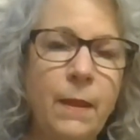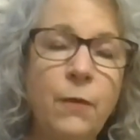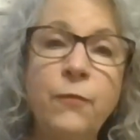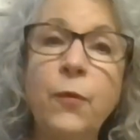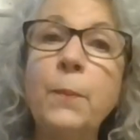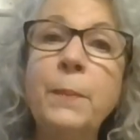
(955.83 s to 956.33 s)

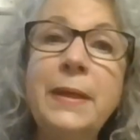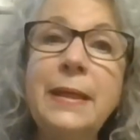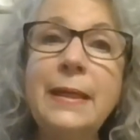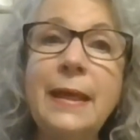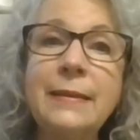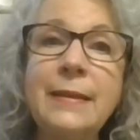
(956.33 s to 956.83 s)
For
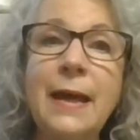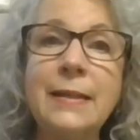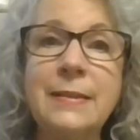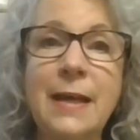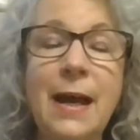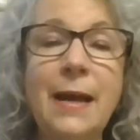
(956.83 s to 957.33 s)
me at
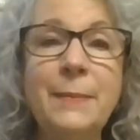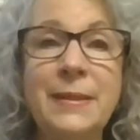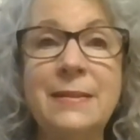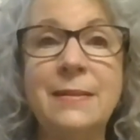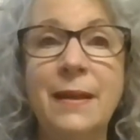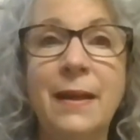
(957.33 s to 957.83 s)
that time,
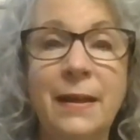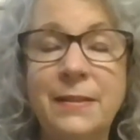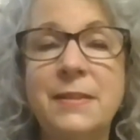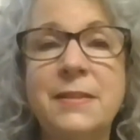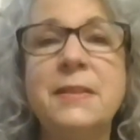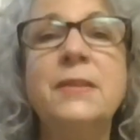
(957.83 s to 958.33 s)
and it
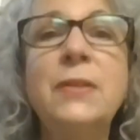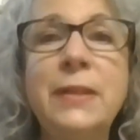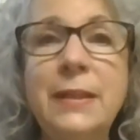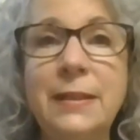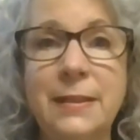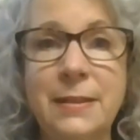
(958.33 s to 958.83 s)
still
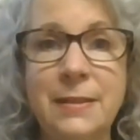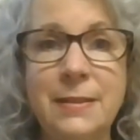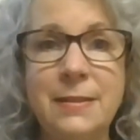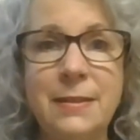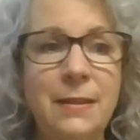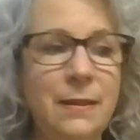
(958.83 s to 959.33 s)

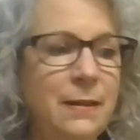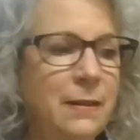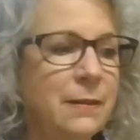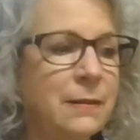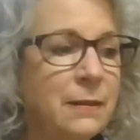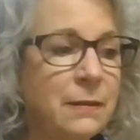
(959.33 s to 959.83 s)
is, the